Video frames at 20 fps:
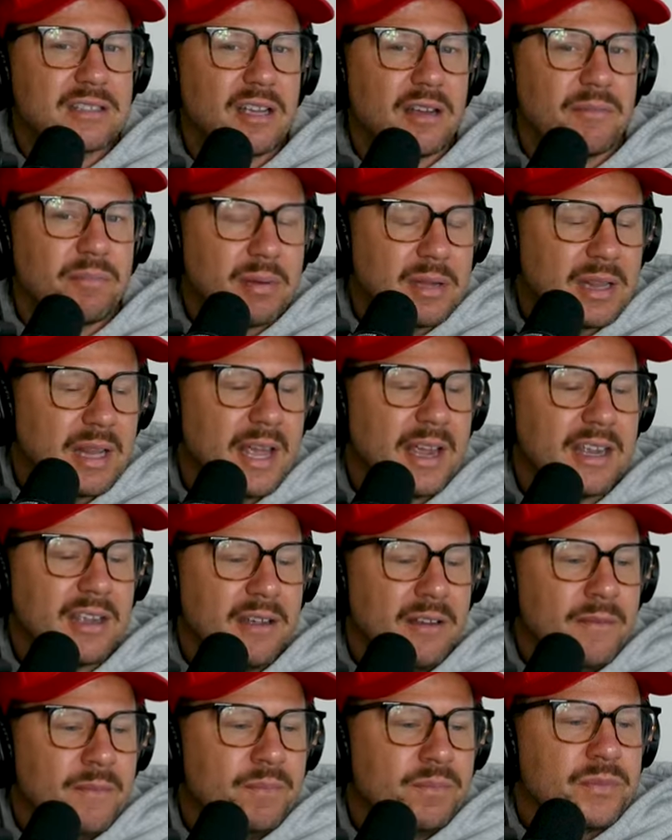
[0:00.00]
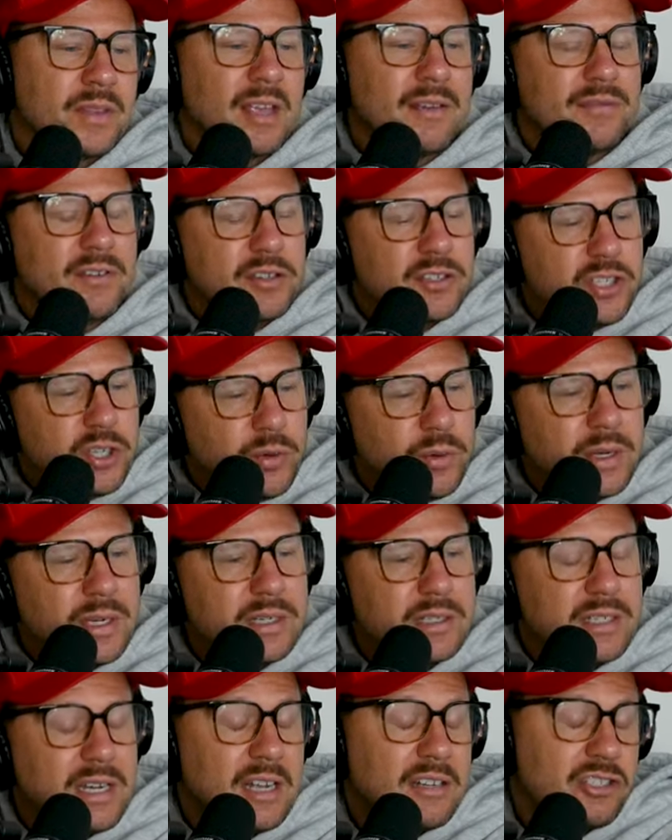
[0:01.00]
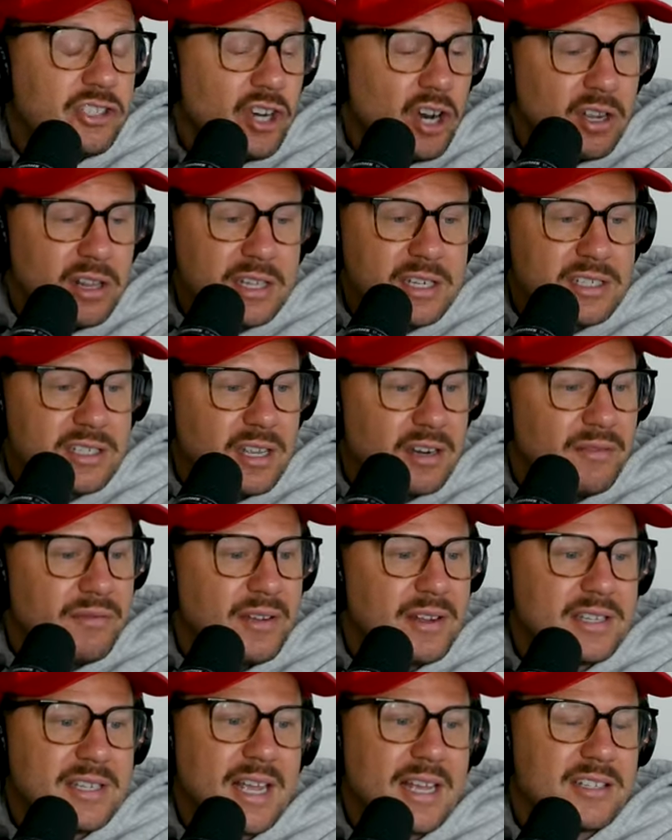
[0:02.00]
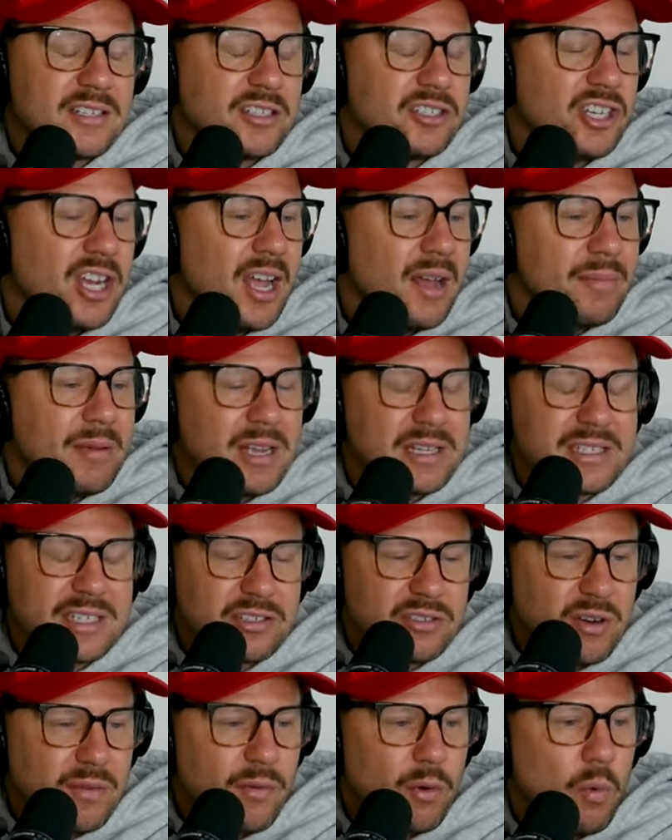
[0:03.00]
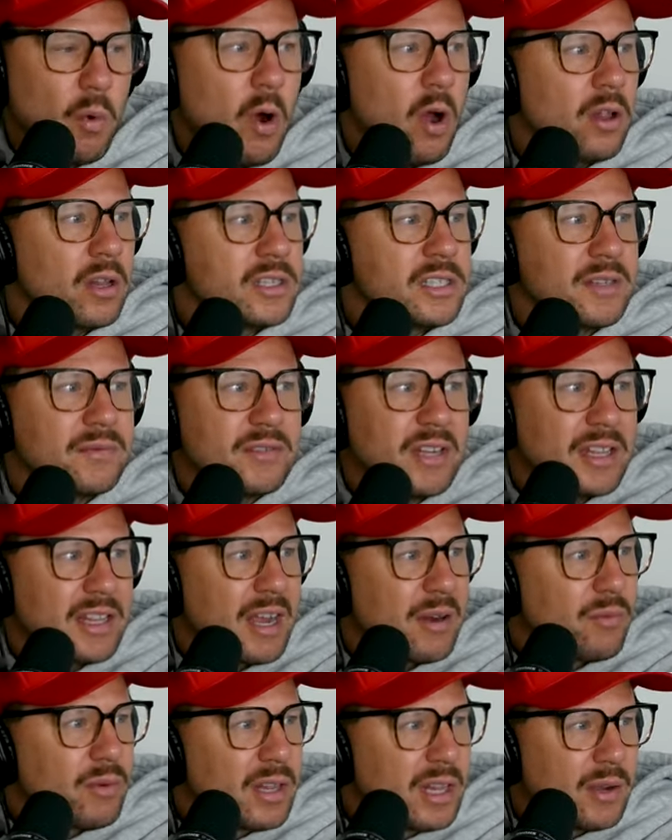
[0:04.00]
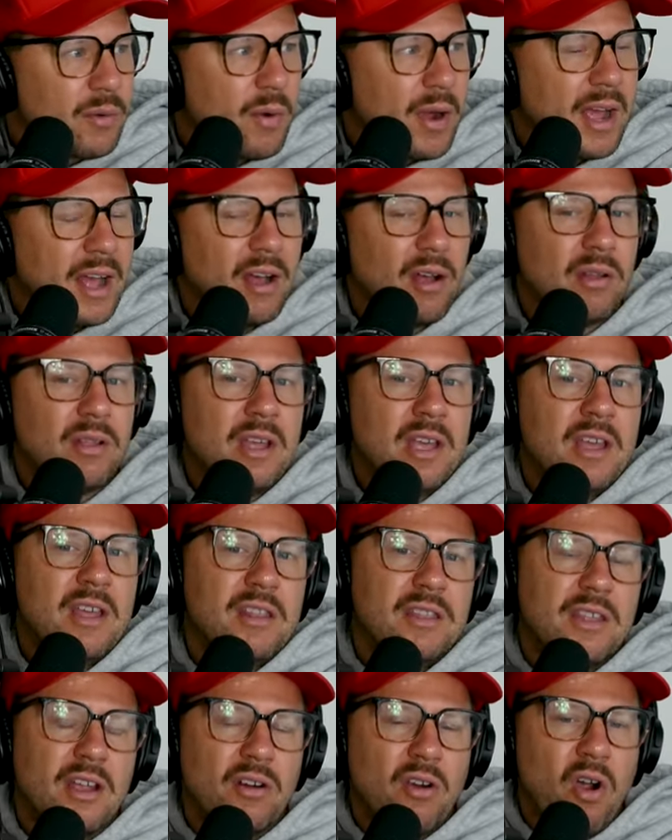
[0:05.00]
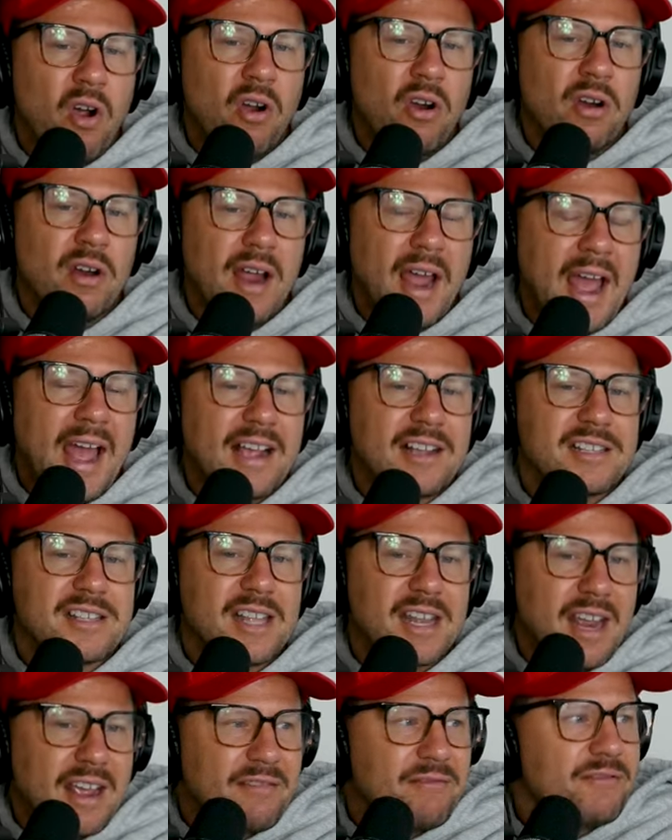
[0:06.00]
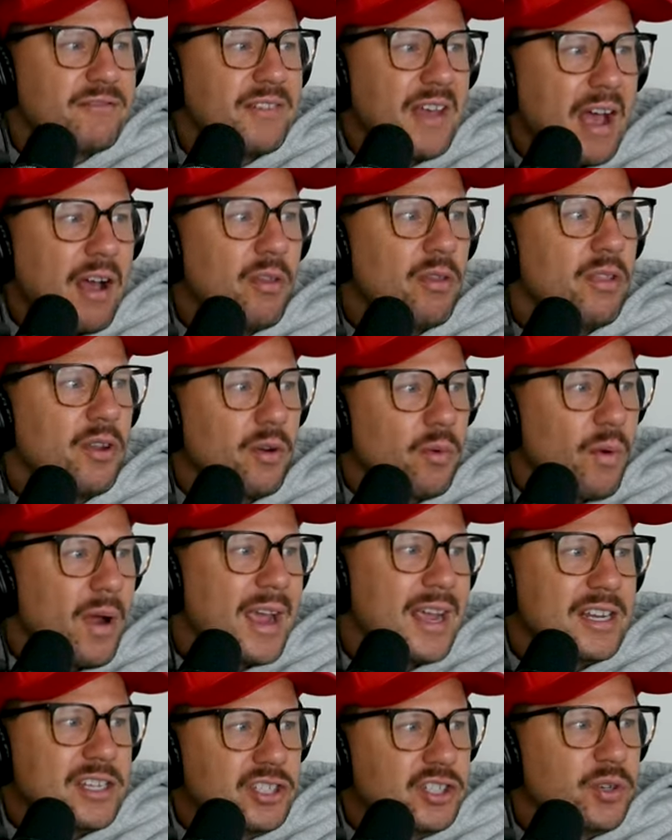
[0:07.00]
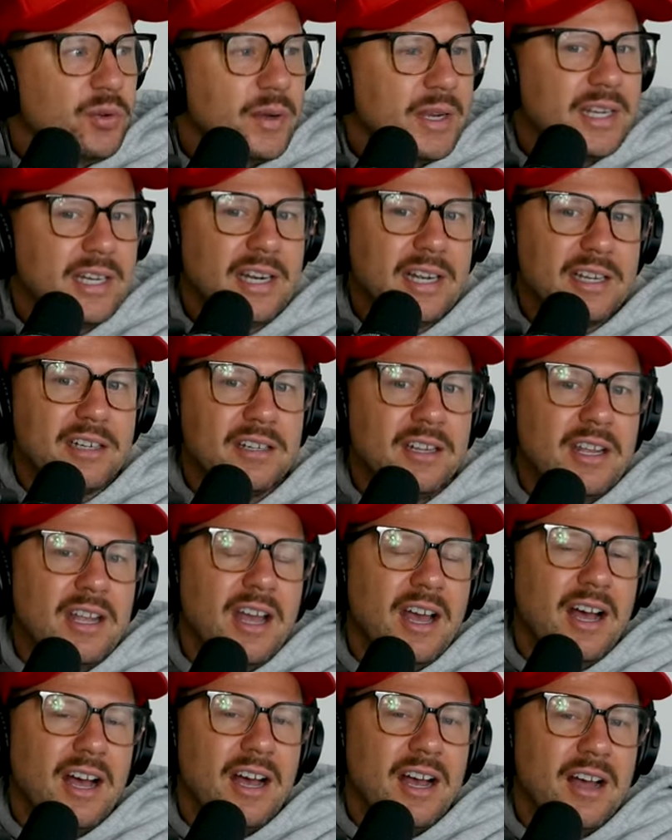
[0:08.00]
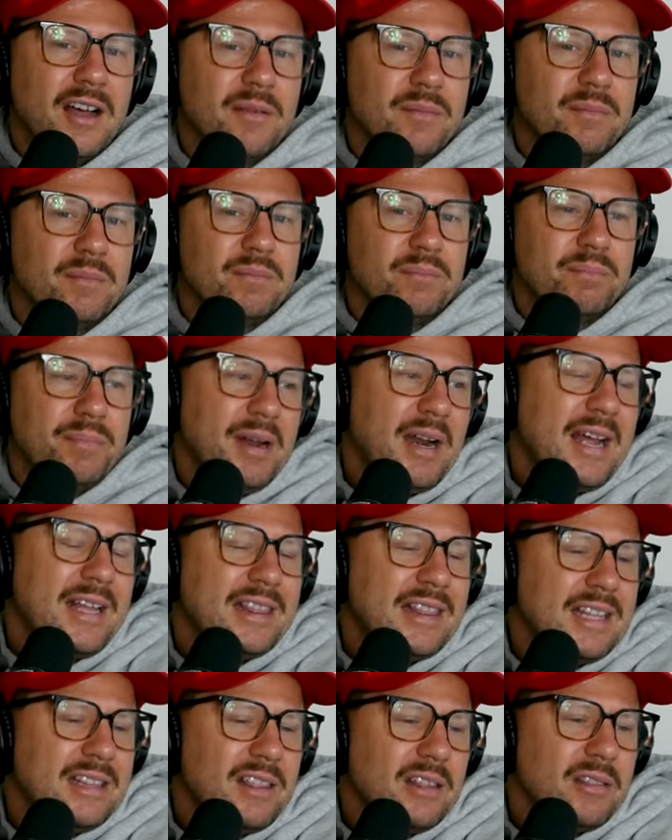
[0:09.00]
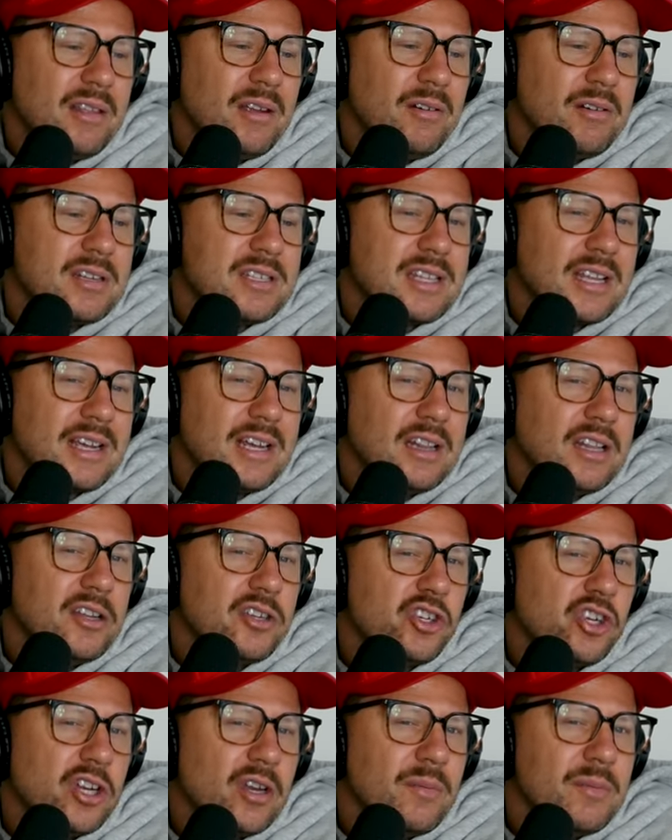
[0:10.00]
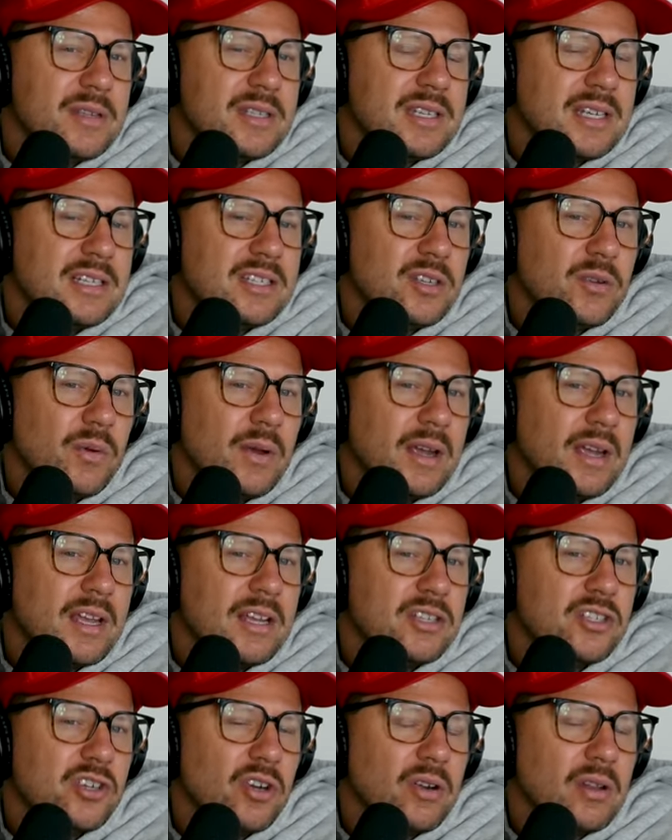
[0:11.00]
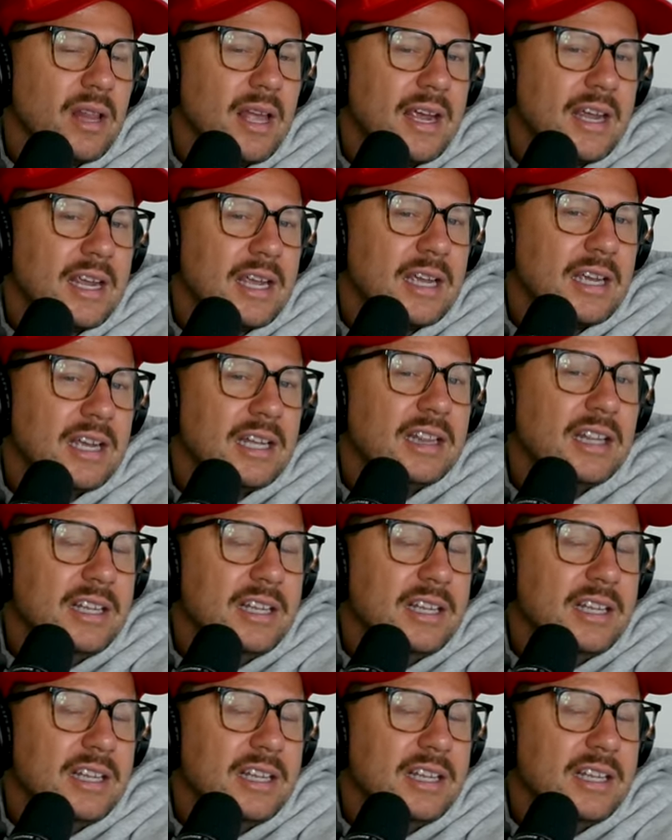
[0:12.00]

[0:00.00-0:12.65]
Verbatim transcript: to have been like, if you're doing, now Charlie's done a fantastic job. Guys like Trevor Wallace have done that really well. There are acts that have found their way doing it. Um, but I think that there is like a legitimacy to it because you're like, at